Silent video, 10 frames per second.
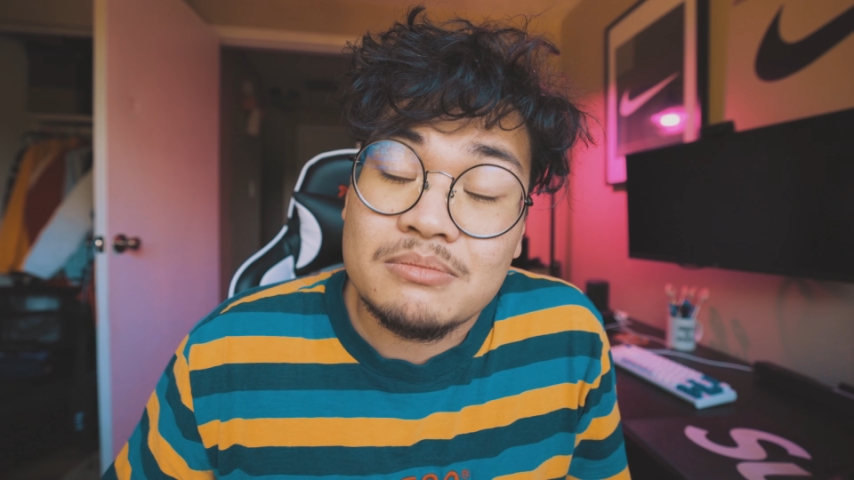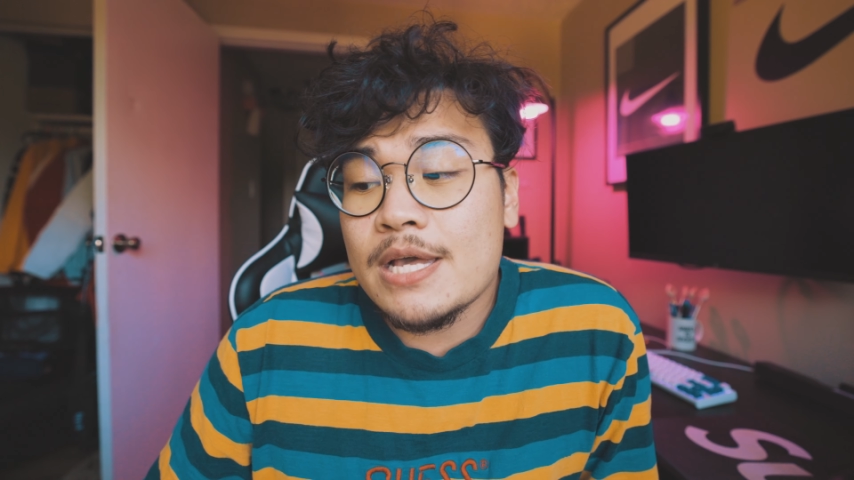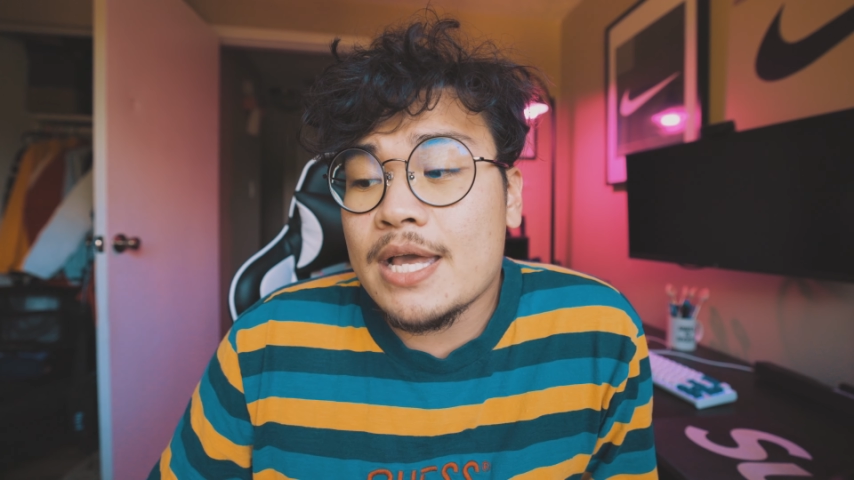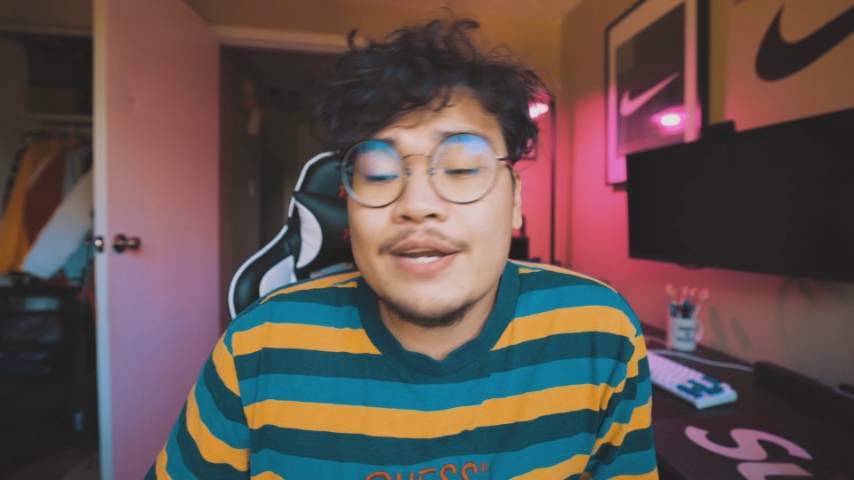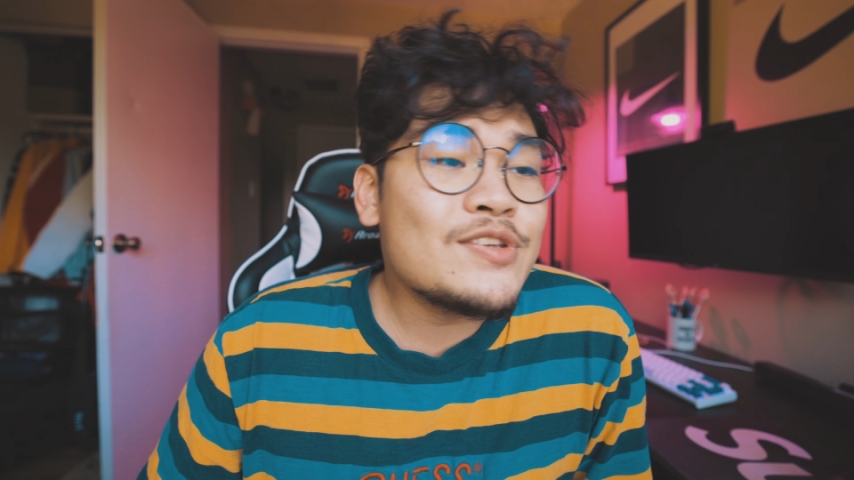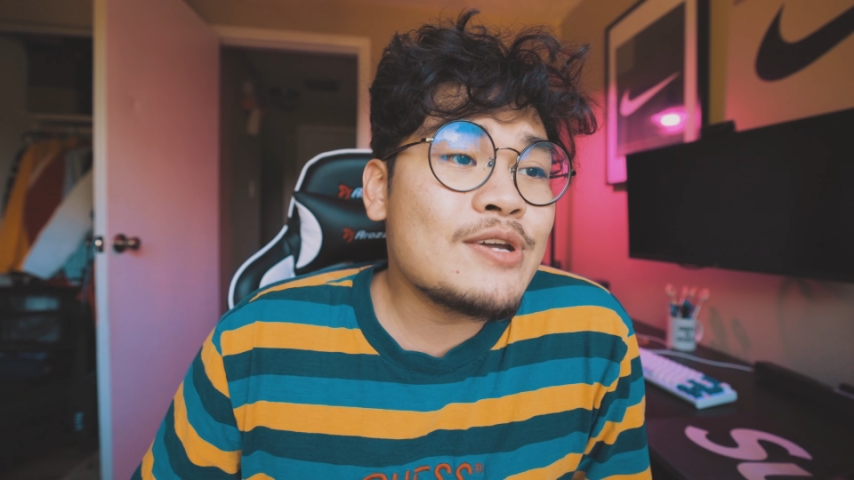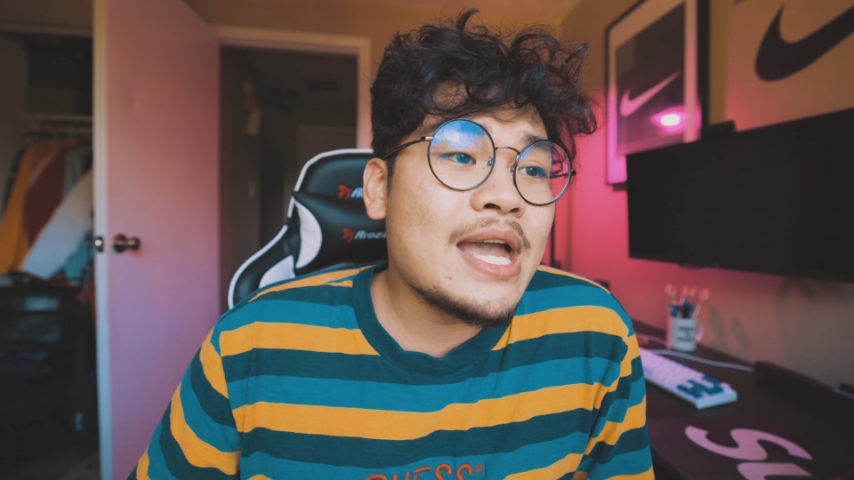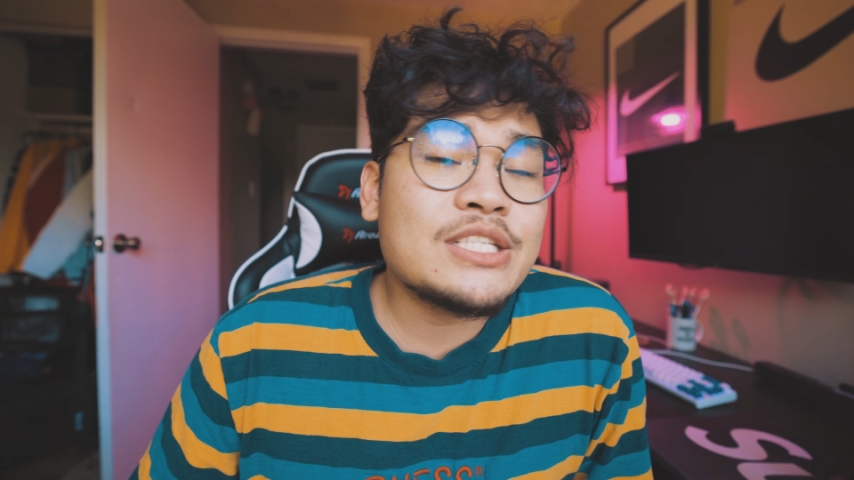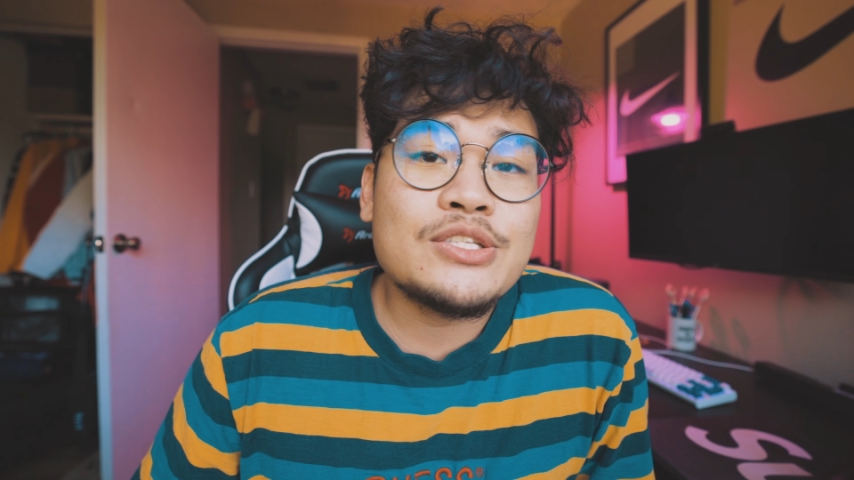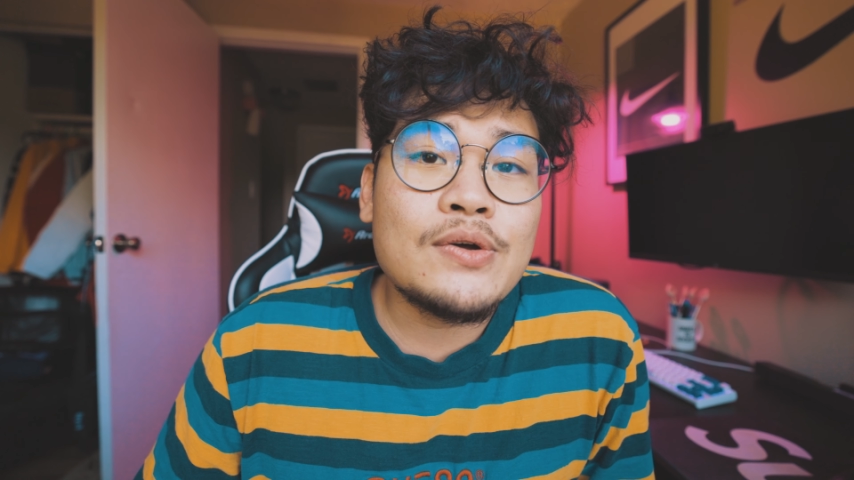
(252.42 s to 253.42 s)
Now, a lot of you
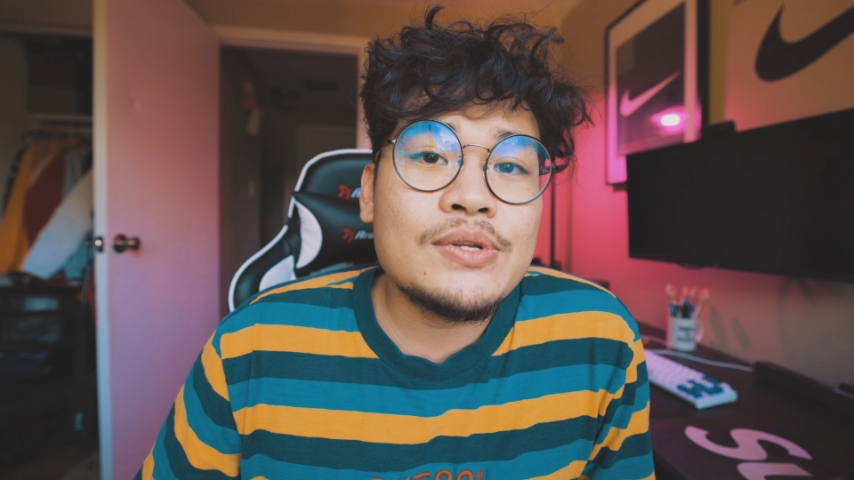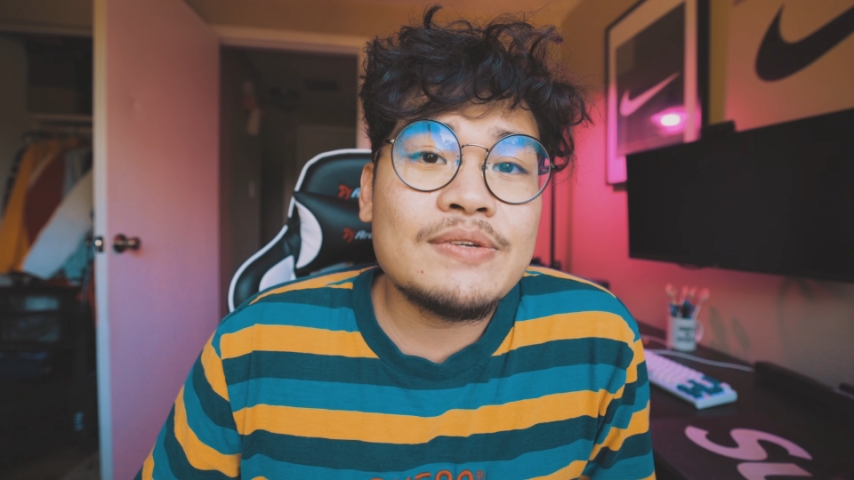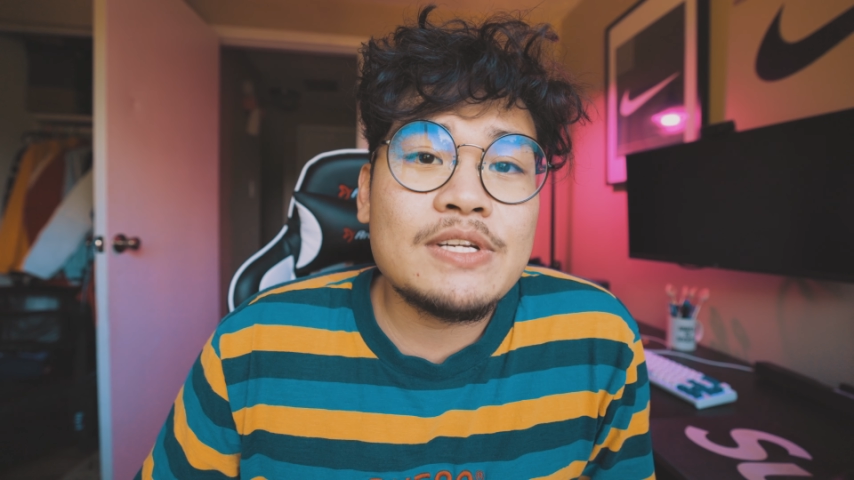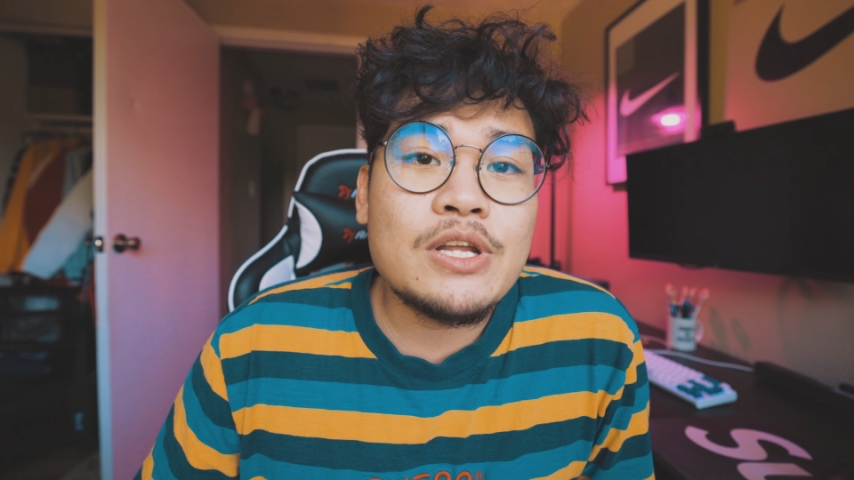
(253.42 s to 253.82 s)
guys don't even